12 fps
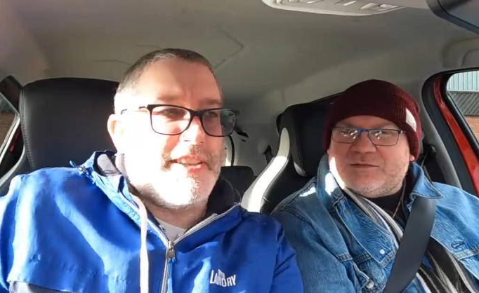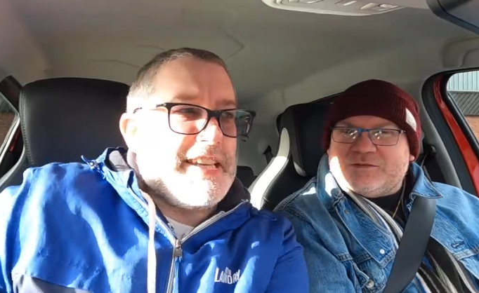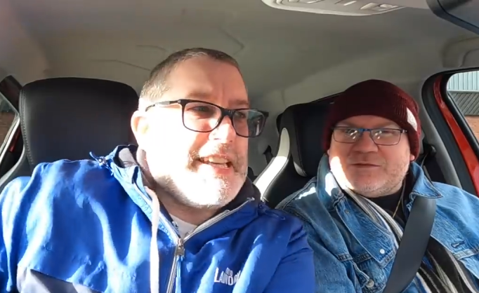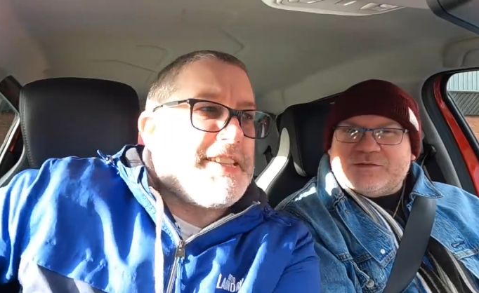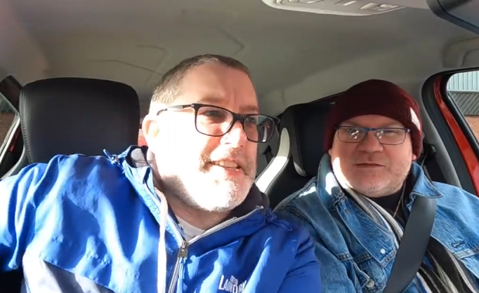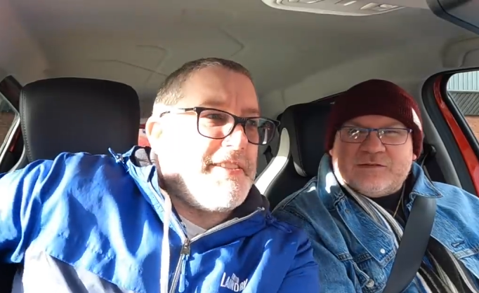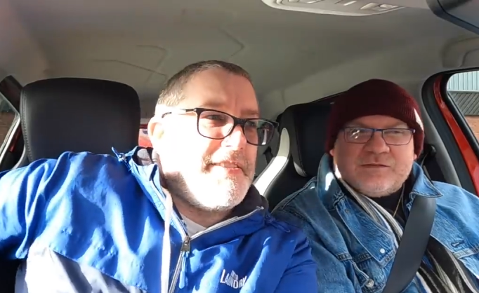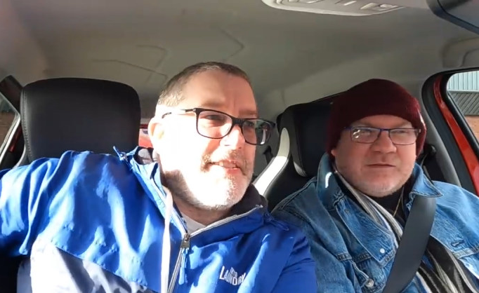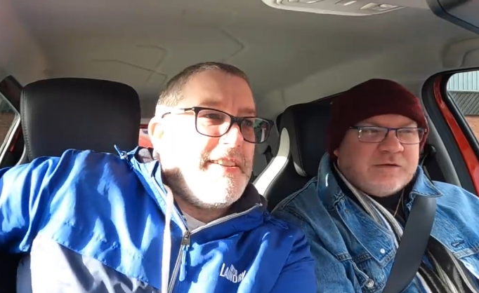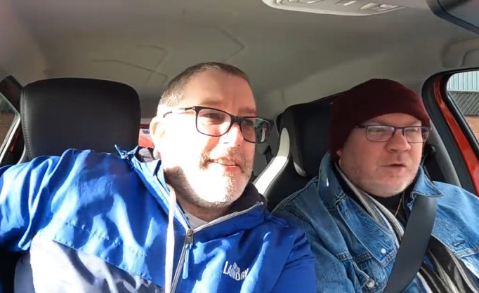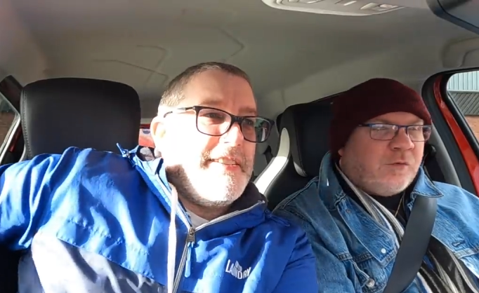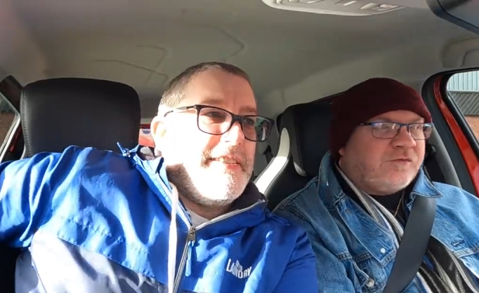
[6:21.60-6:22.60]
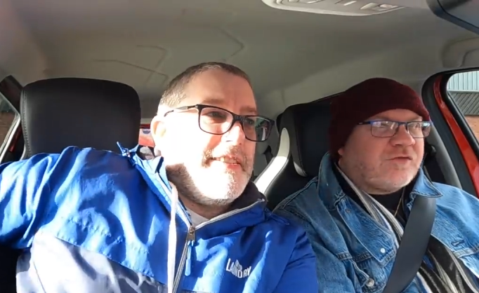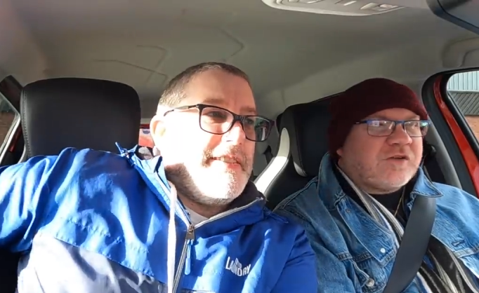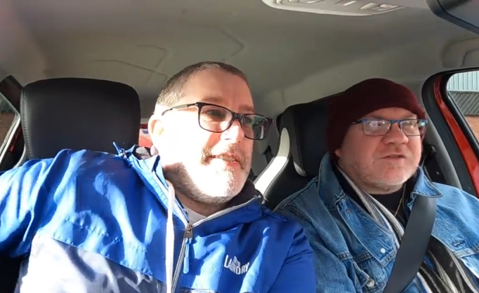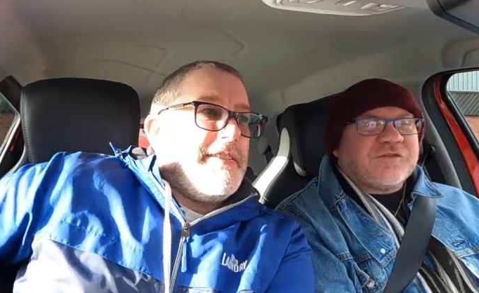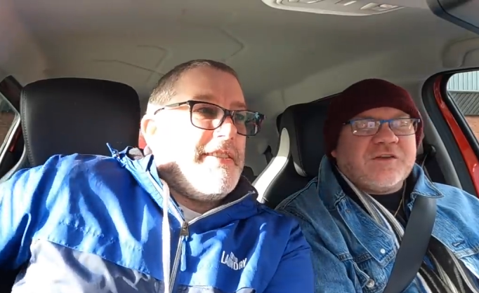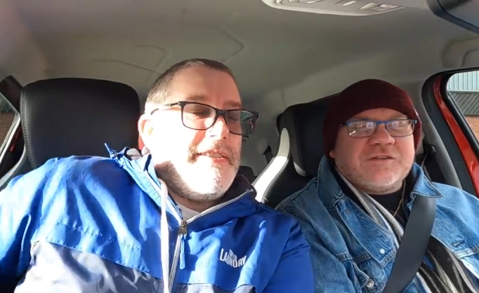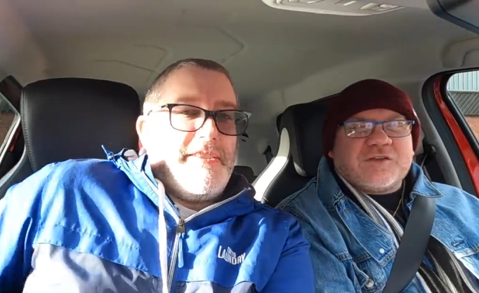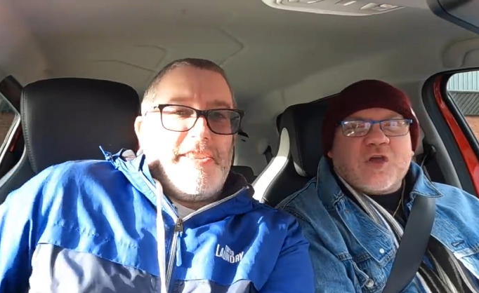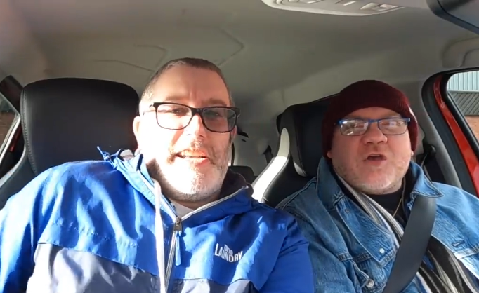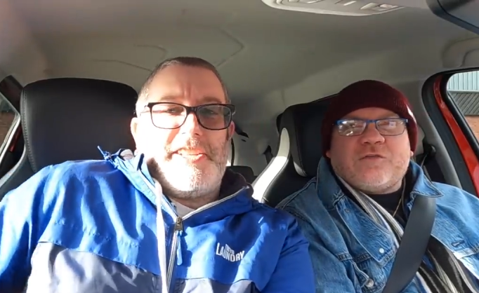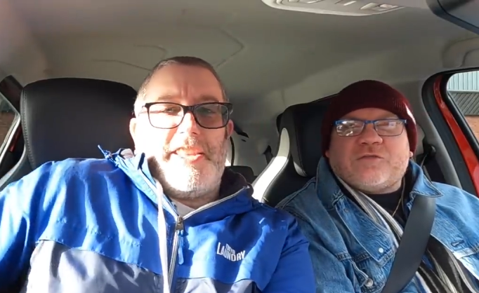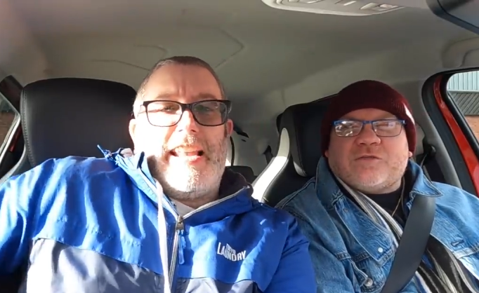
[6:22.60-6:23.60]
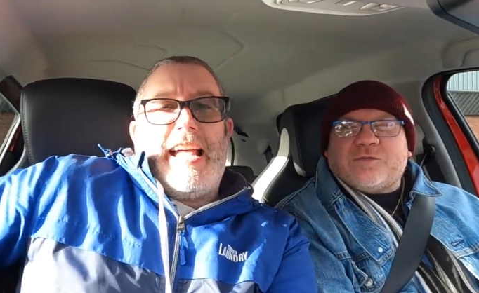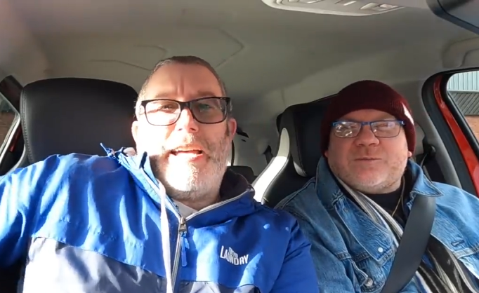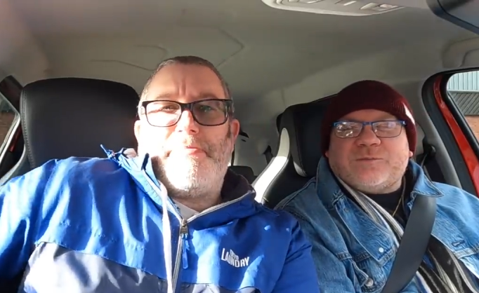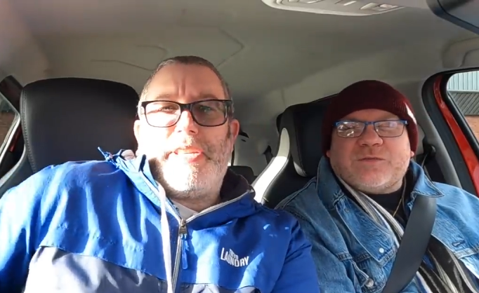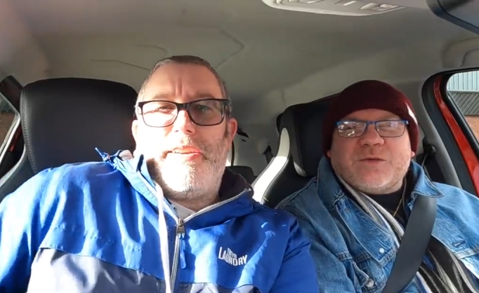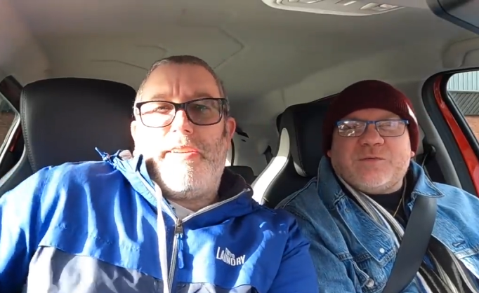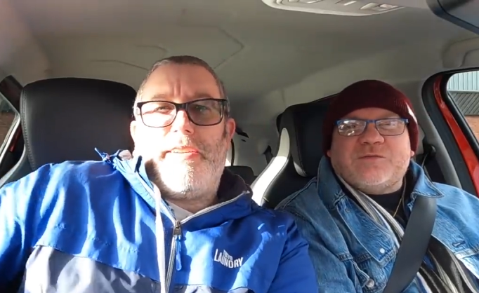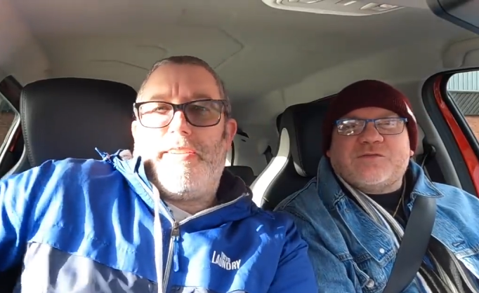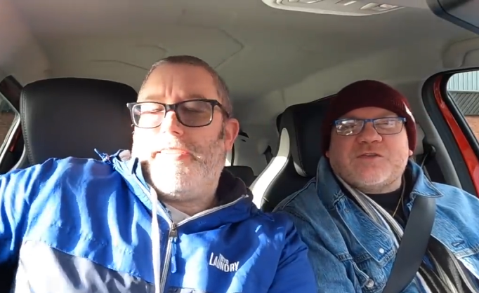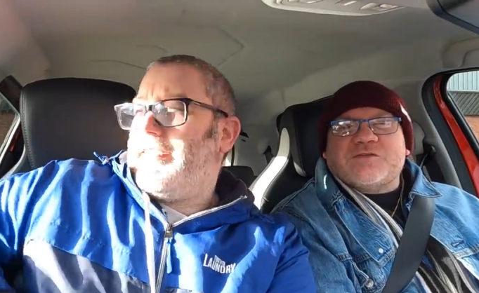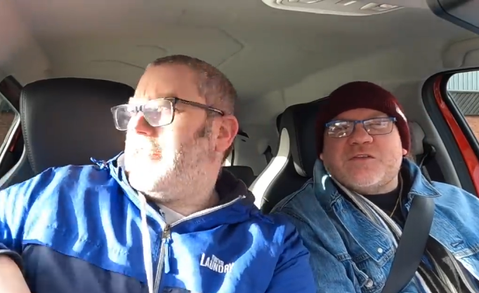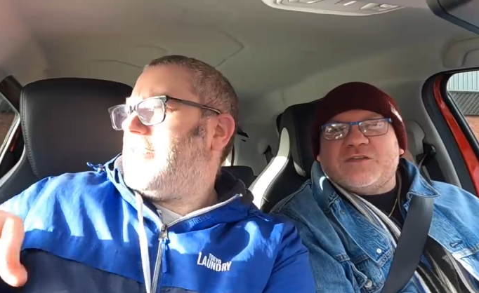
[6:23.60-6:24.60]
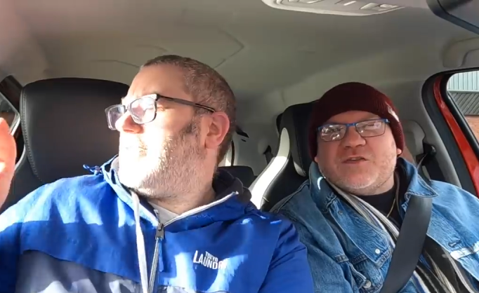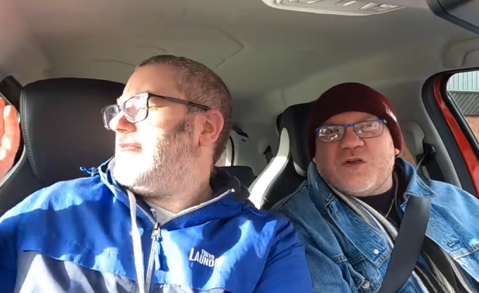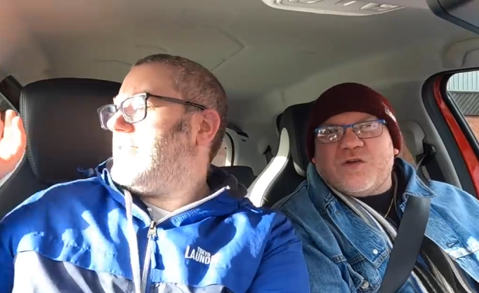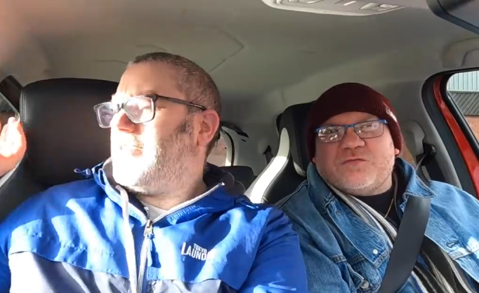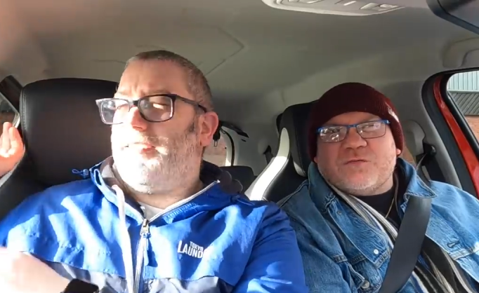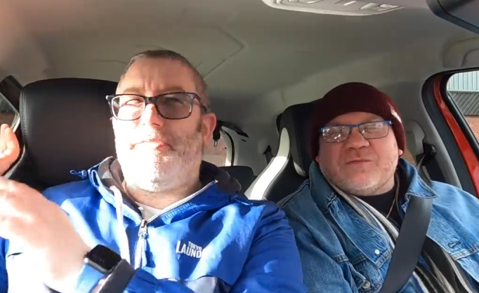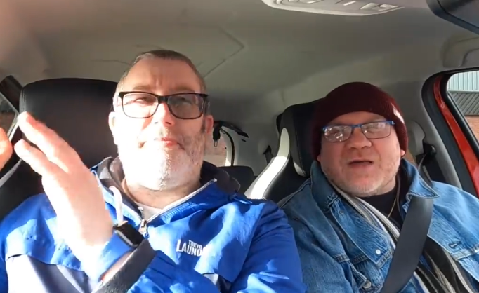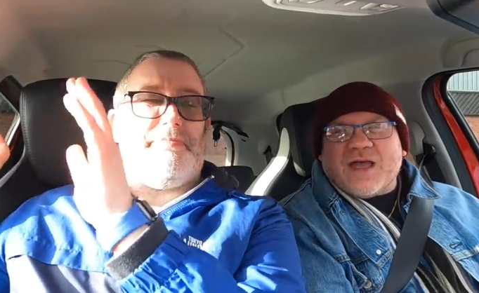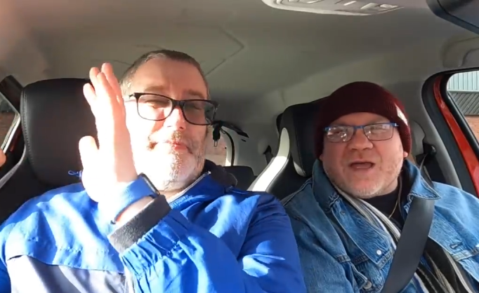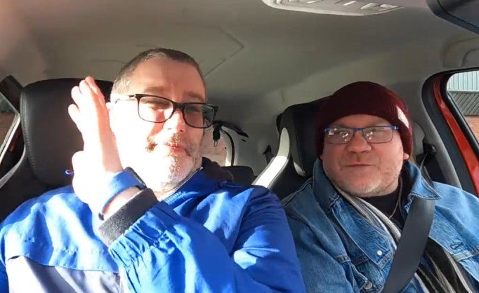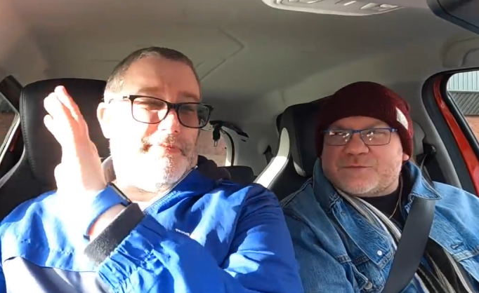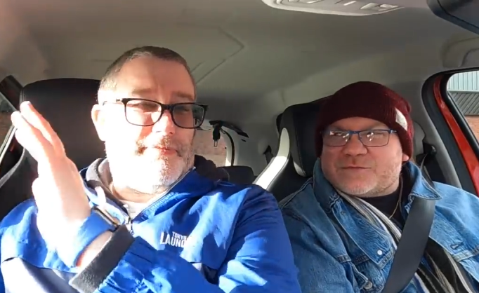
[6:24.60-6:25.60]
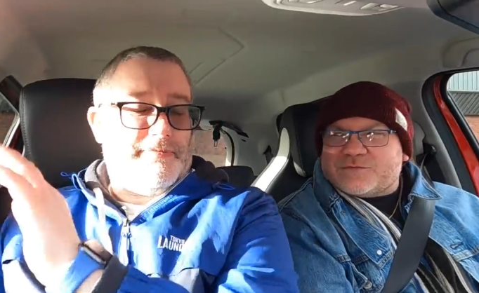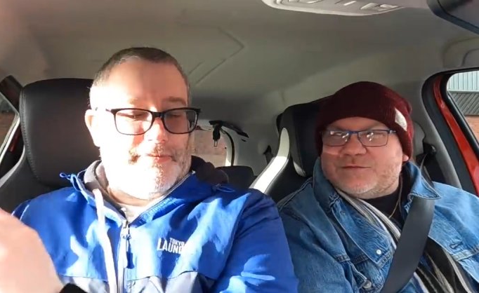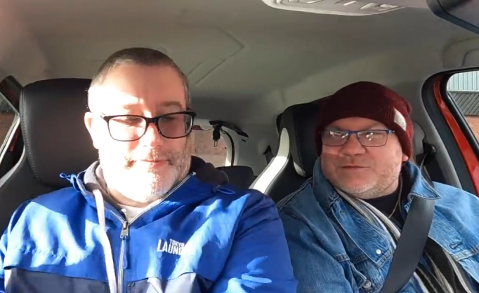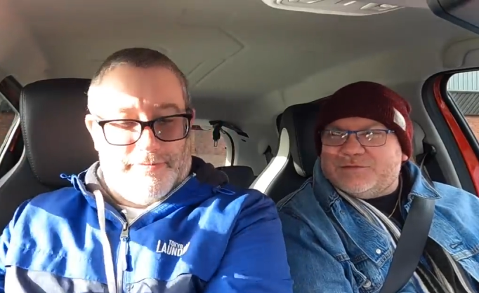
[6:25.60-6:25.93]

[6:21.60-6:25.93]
Speaker 1: It's not like it's a. We transferred dirt. Silence of the lambs. We transferred dirt from the house.